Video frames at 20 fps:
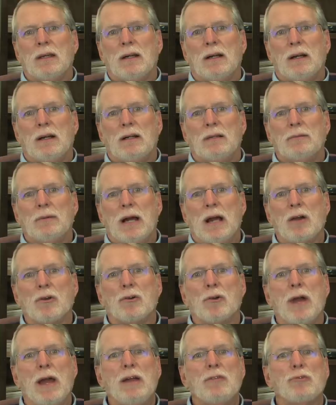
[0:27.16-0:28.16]
Our
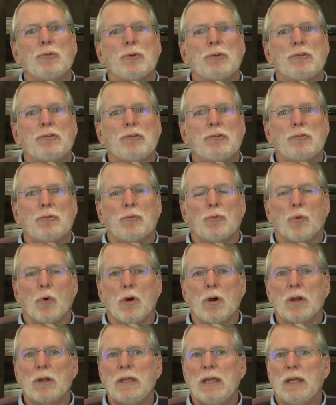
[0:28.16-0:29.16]
graduates
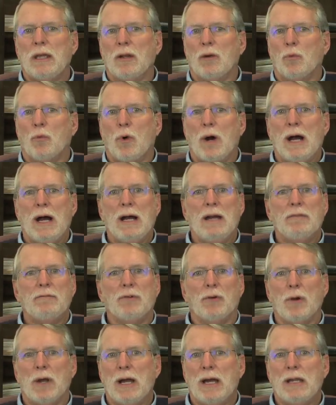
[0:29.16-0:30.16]
work in a wide
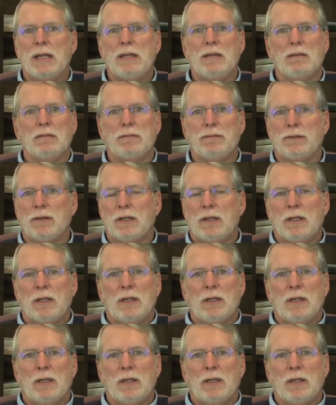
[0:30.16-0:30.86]
variety of